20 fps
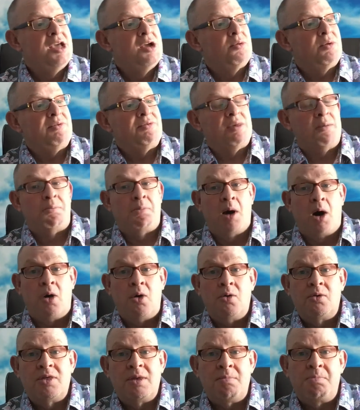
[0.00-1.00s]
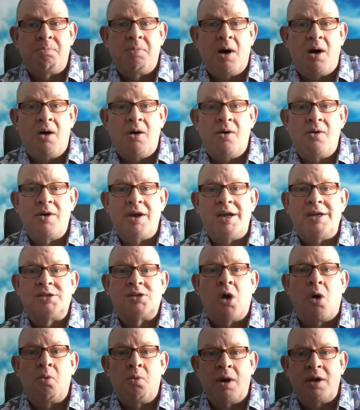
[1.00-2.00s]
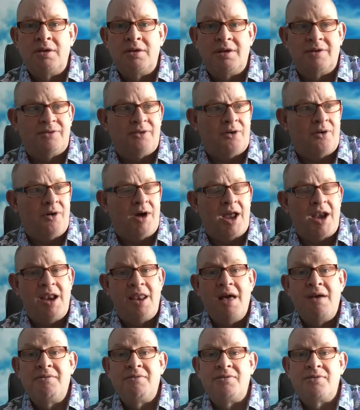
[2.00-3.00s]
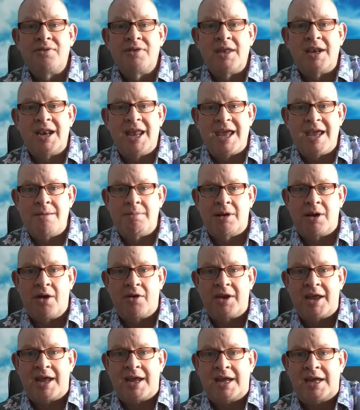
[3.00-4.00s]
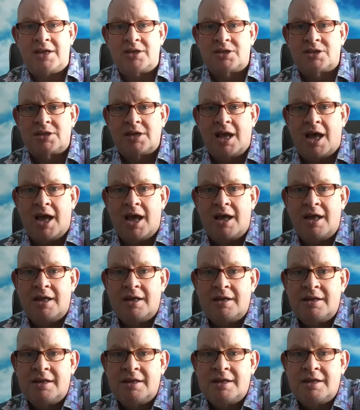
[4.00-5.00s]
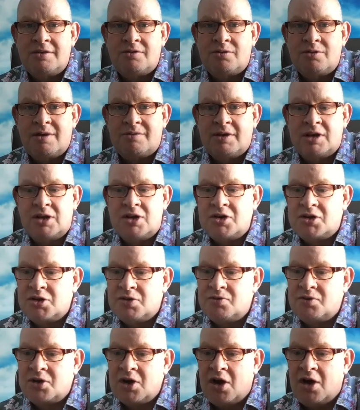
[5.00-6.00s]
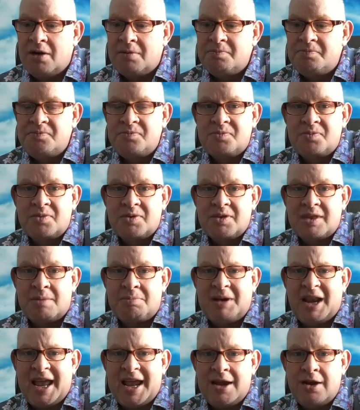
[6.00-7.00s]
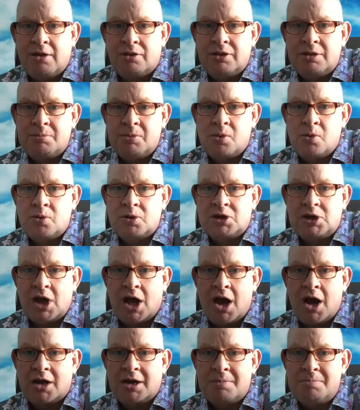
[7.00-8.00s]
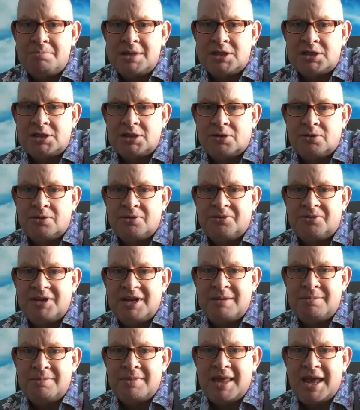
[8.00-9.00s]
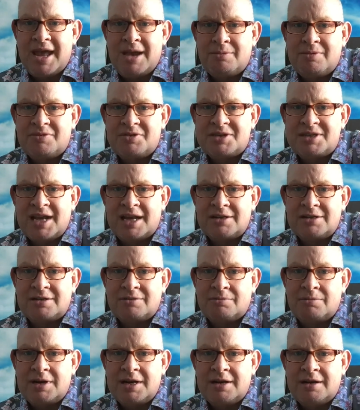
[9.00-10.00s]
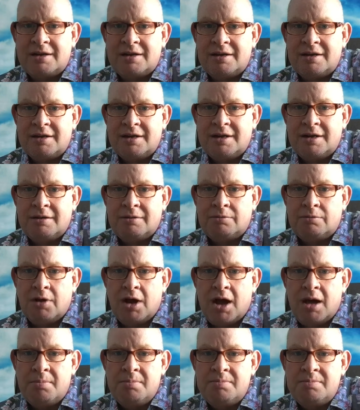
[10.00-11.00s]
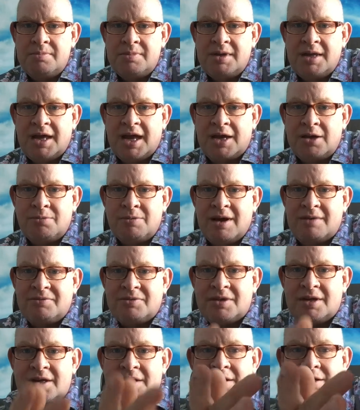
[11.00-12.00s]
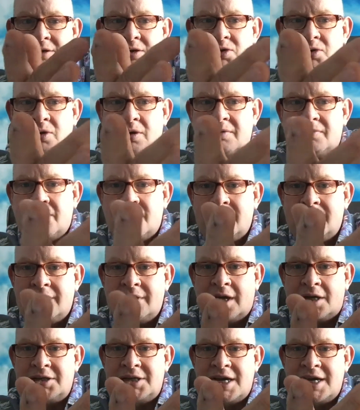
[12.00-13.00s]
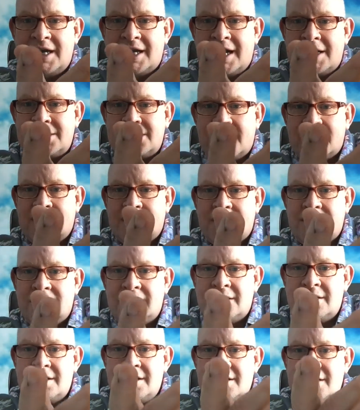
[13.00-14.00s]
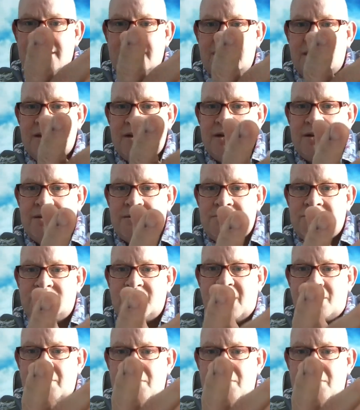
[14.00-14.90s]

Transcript: with the bottle. The bottle is wonderful. I love the label on it. It's if you have a look, they're playing on the more dark and mystical theme there with Santeria Rum, and you have the sort of, I take it that's like a well, I